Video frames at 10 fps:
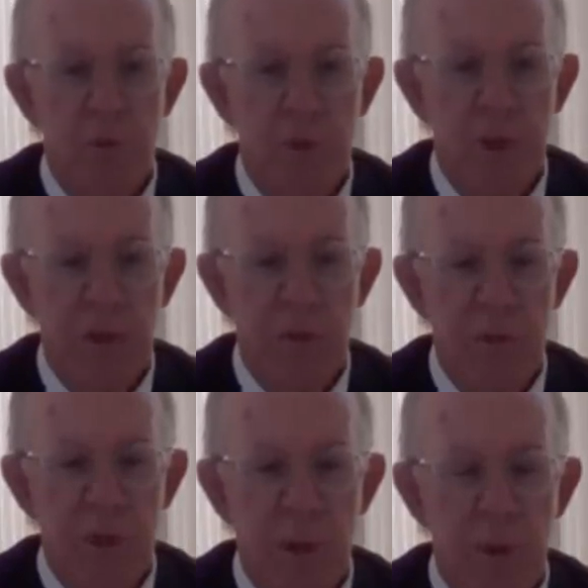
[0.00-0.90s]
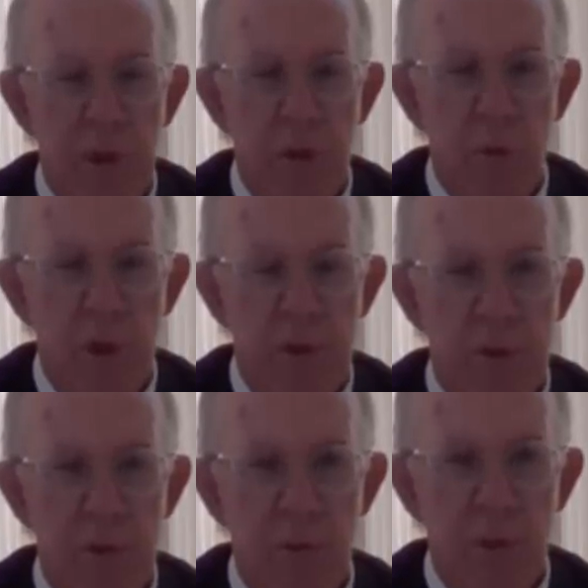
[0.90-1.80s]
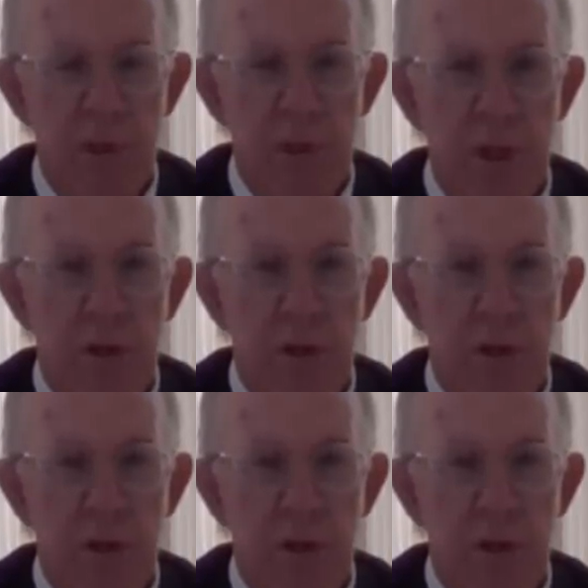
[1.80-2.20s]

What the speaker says: say to somebody who has an